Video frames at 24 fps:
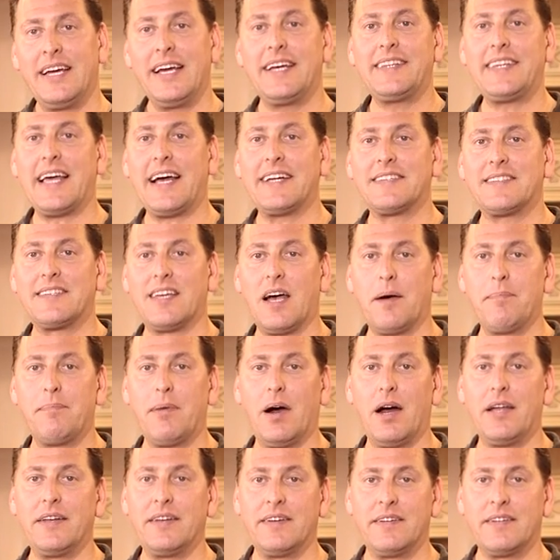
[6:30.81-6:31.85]
Hit that sub
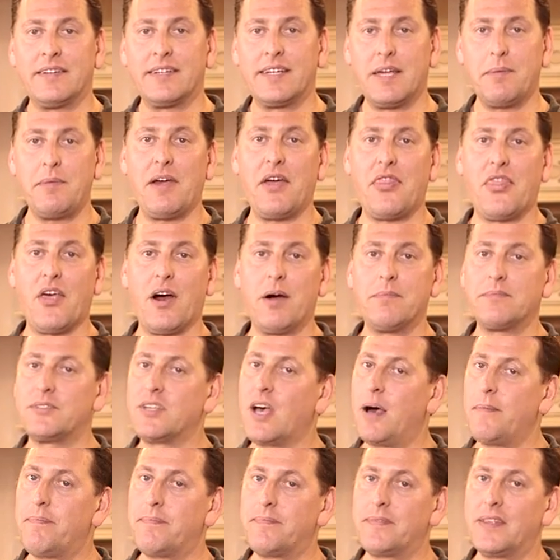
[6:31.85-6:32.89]
button, give me a thumbs
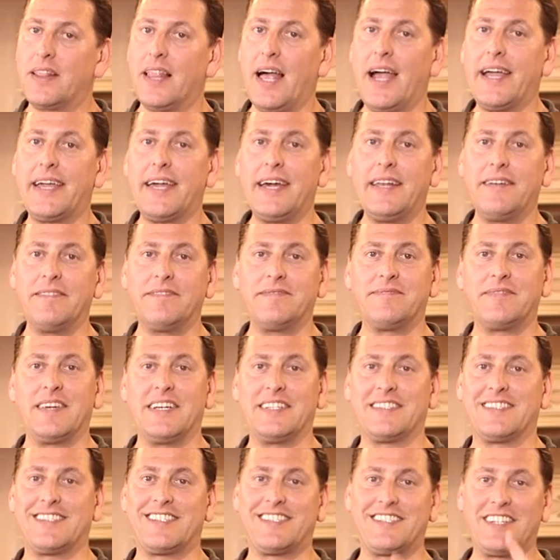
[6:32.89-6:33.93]
up, if you like it,
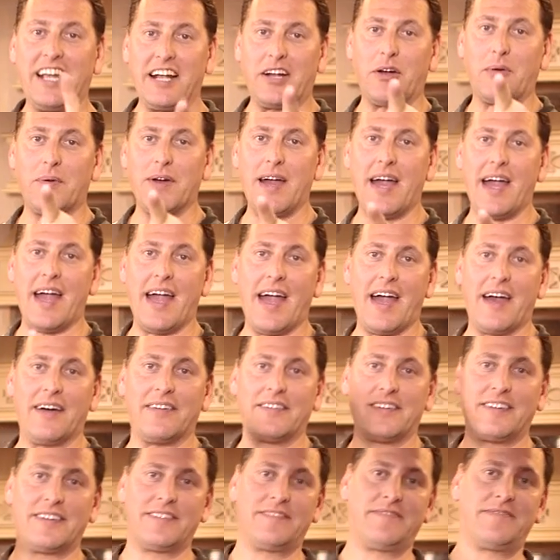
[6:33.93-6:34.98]
and stick
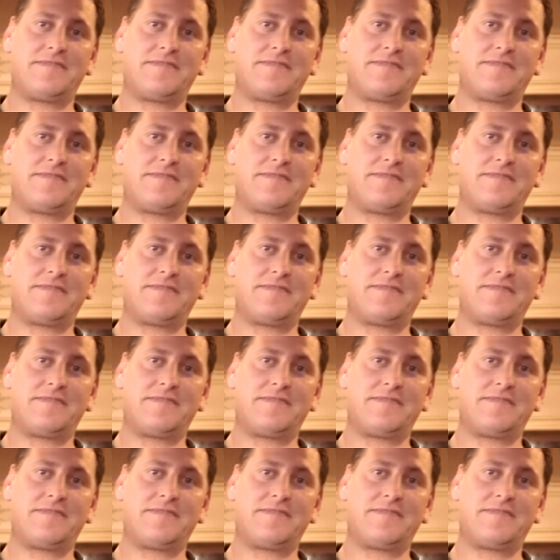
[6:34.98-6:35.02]
around.